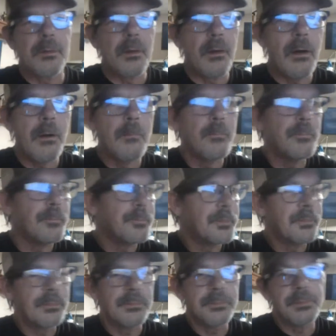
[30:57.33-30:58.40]
Naturally,
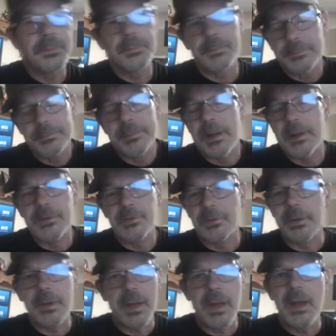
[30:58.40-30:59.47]
cash.
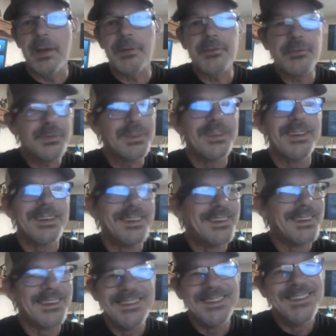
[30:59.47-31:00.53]
Cash is
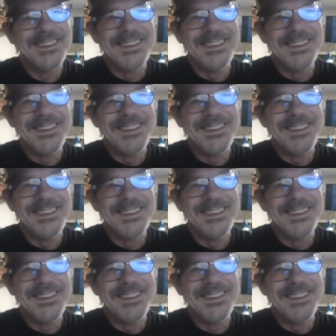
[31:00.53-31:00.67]
king.